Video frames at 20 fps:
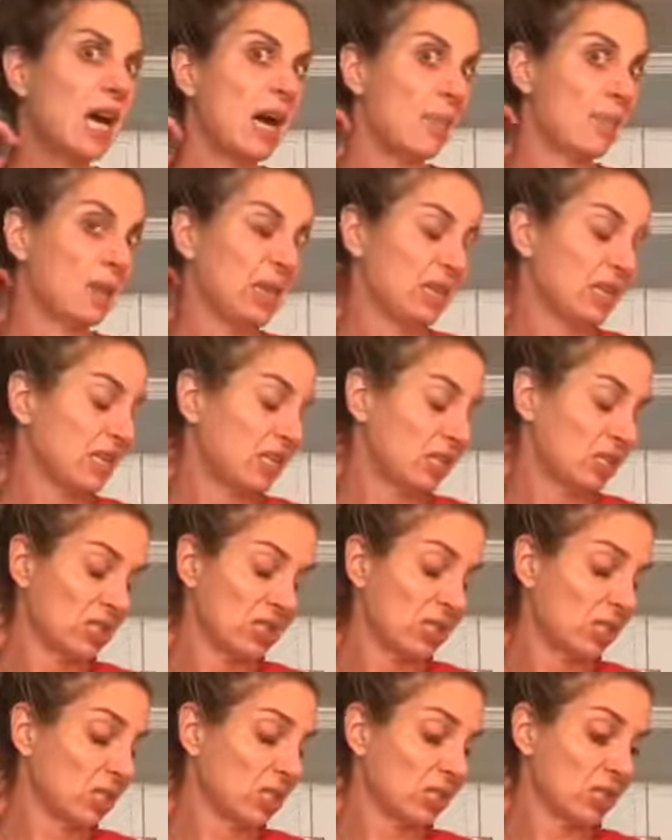I mean,
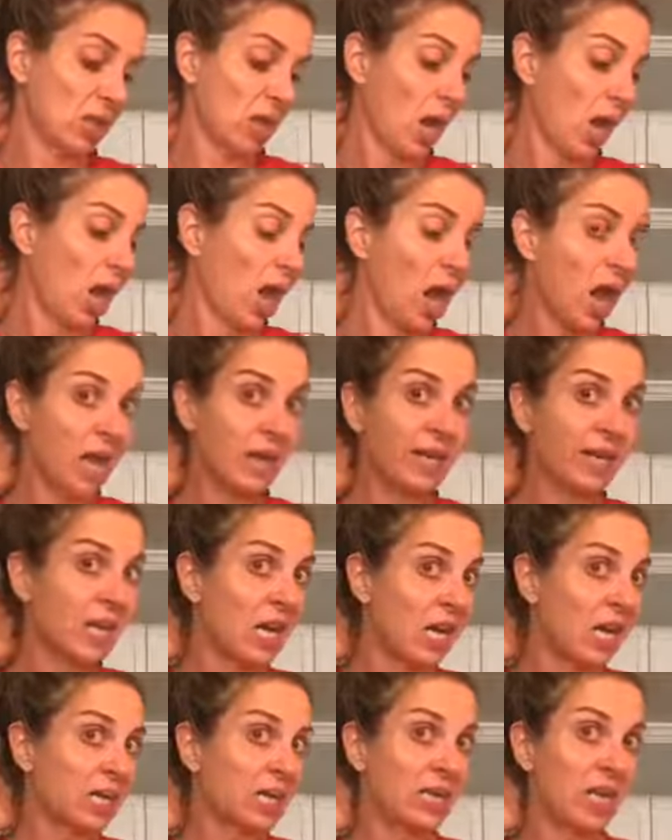just just on and
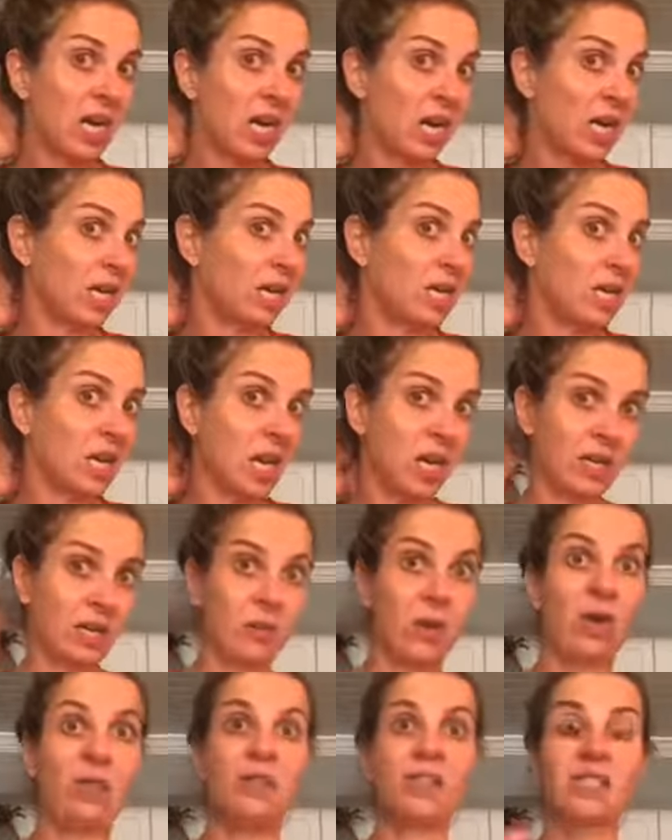on and on and
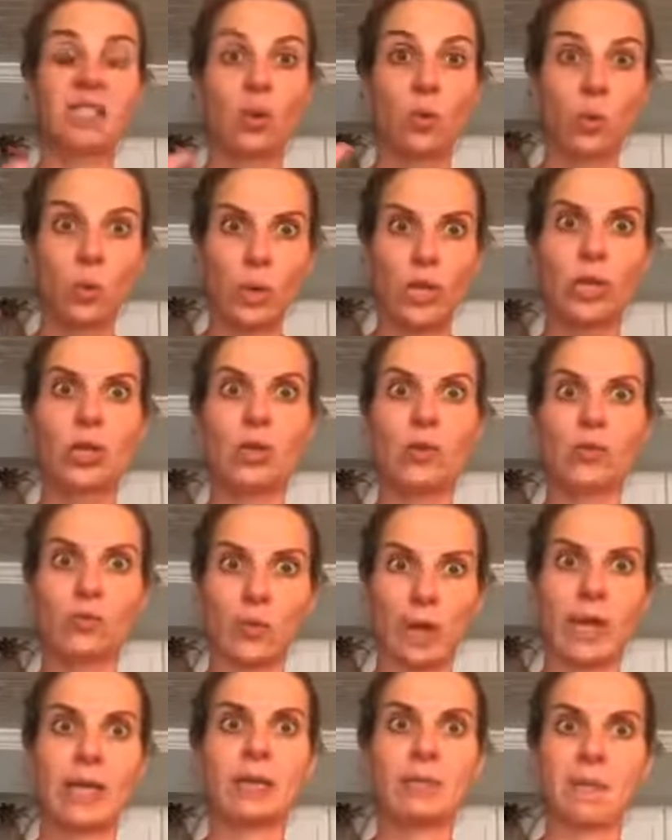on. All these like weird
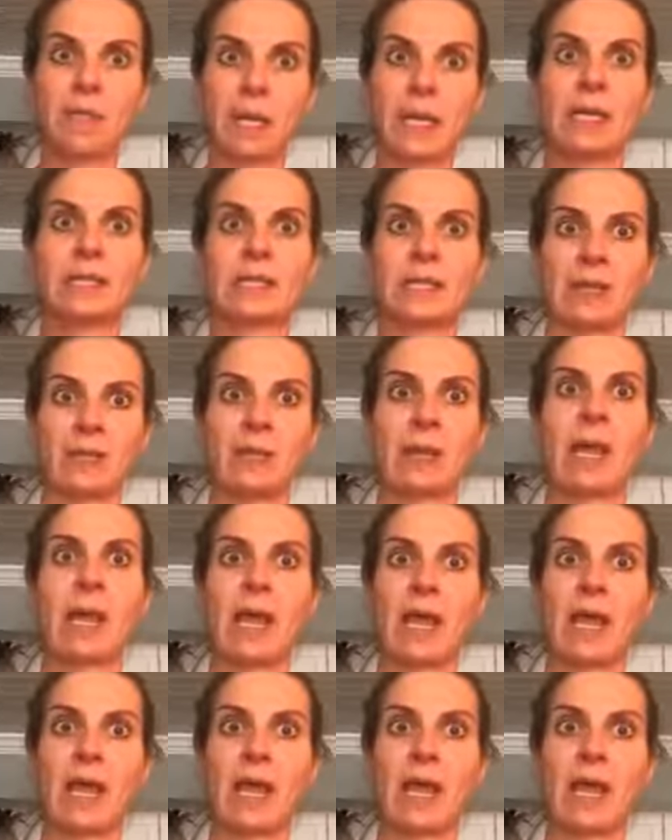random things that have been